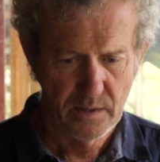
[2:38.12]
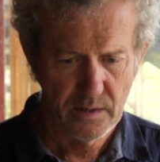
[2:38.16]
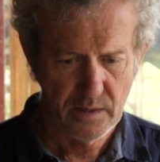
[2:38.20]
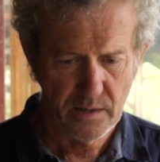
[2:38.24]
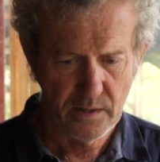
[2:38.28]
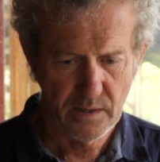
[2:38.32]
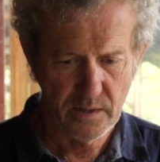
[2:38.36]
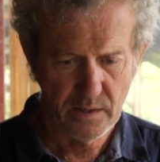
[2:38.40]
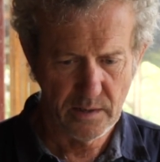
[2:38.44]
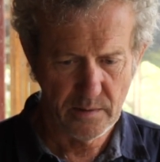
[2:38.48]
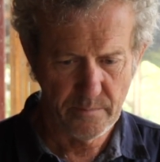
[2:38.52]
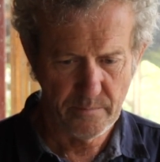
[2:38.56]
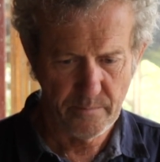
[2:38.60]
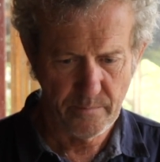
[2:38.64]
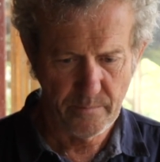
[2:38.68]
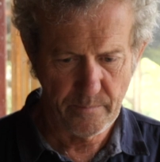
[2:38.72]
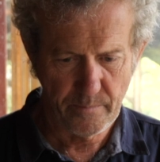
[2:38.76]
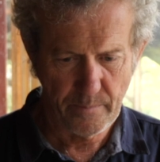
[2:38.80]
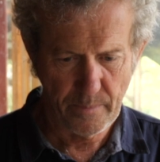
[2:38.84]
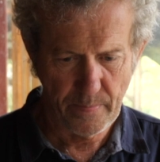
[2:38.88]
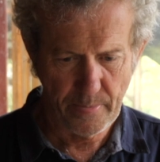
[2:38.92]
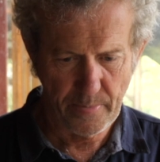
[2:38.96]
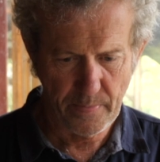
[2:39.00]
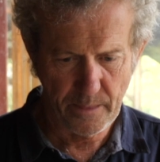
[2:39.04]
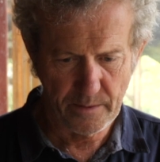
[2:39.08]
Callum
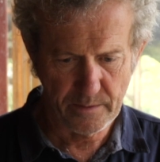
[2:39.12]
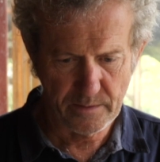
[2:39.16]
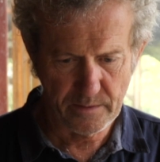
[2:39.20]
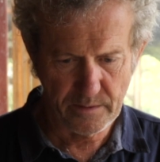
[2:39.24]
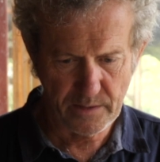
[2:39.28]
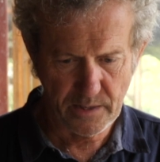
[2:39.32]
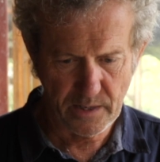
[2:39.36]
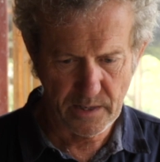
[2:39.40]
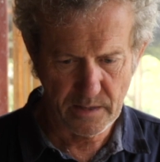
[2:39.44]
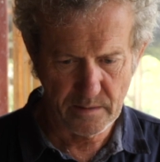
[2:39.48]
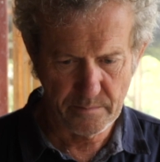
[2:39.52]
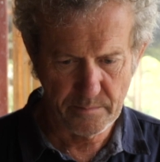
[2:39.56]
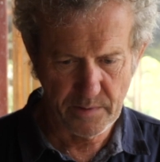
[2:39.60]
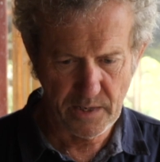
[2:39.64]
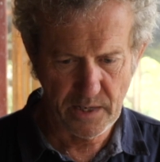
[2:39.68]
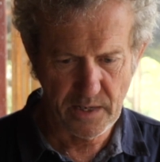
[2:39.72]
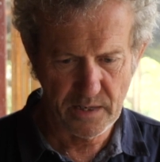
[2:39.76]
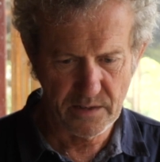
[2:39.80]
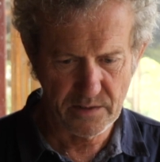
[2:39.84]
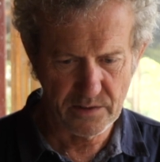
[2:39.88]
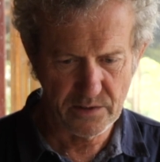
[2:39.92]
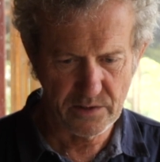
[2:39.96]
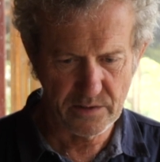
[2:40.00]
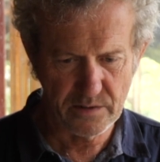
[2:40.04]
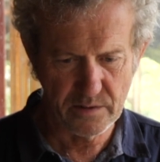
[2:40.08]

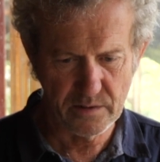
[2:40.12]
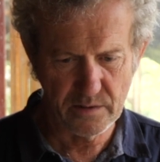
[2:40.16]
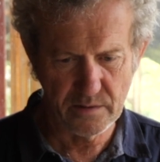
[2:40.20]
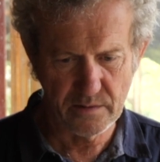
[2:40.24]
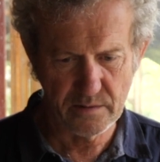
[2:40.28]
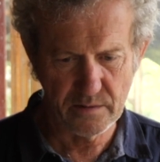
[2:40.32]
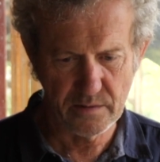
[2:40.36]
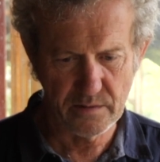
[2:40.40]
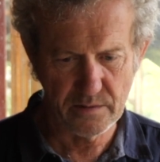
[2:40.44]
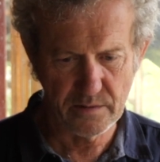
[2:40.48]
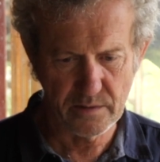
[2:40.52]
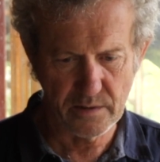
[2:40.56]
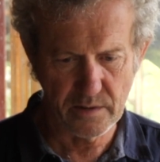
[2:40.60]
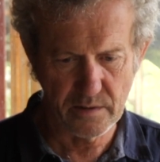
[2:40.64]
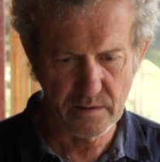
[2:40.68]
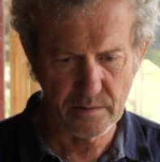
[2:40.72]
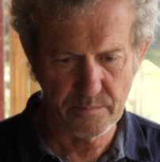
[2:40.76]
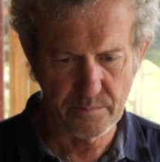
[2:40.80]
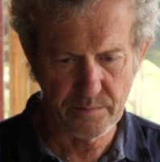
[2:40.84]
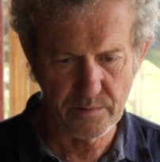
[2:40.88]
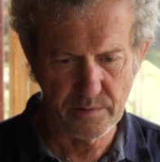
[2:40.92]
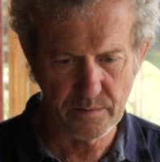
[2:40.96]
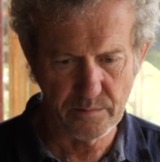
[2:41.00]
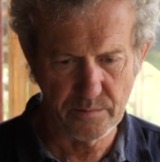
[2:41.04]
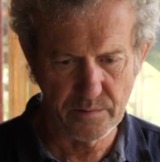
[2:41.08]
Henderson is going
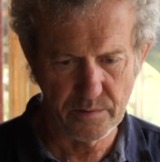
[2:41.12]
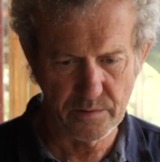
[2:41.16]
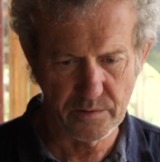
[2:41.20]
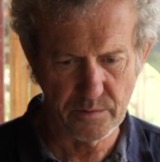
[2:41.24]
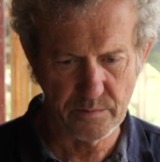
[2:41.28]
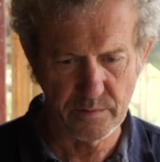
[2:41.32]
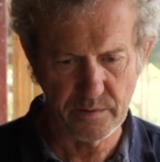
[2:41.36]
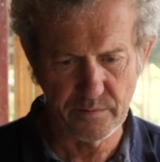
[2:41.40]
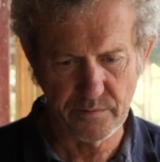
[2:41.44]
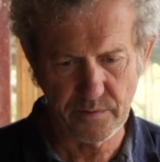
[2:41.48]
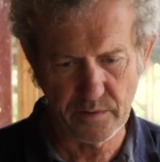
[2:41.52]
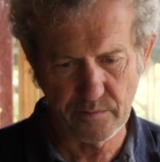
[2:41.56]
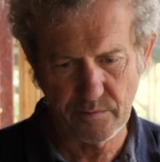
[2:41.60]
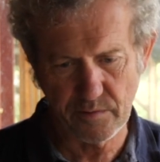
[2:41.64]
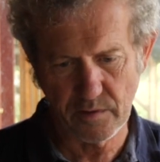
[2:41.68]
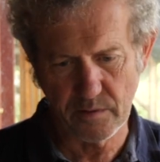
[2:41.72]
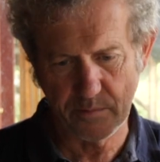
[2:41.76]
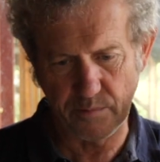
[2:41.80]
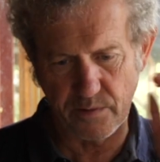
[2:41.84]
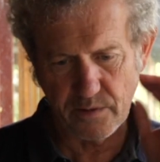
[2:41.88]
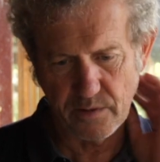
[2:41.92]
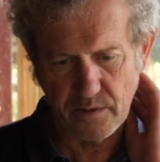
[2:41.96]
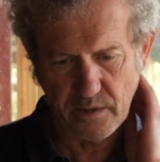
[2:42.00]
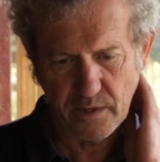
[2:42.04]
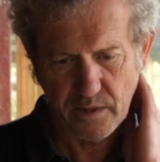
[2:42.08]
pretty well, 25
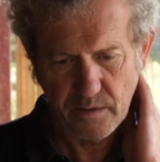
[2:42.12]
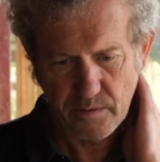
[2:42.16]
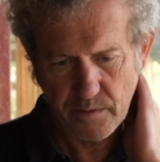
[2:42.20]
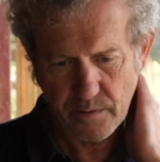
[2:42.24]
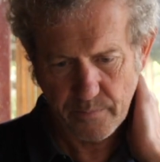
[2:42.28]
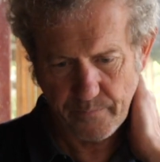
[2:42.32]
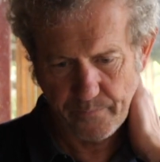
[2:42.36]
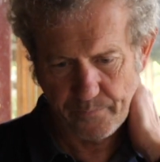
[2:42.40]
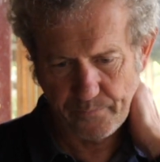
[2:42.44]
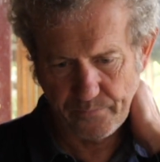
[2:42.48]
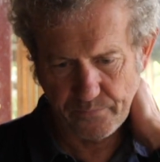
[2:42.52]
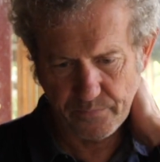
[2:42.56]
kilometres an hour.